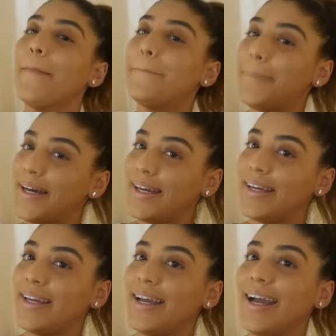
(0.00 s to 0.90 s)

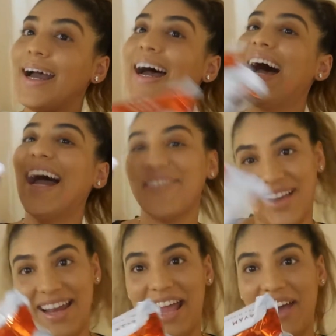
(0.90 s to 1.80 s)
but I
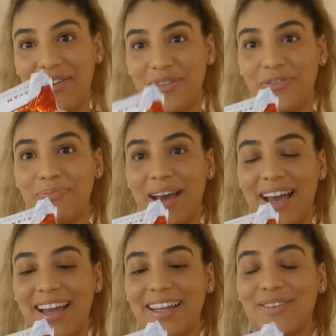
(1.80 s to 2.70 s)
ran out of
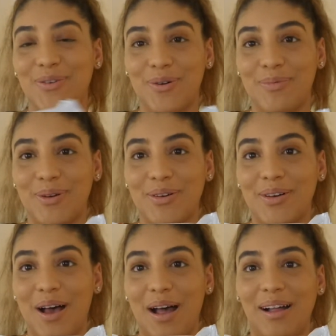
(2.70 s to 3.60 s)
my normal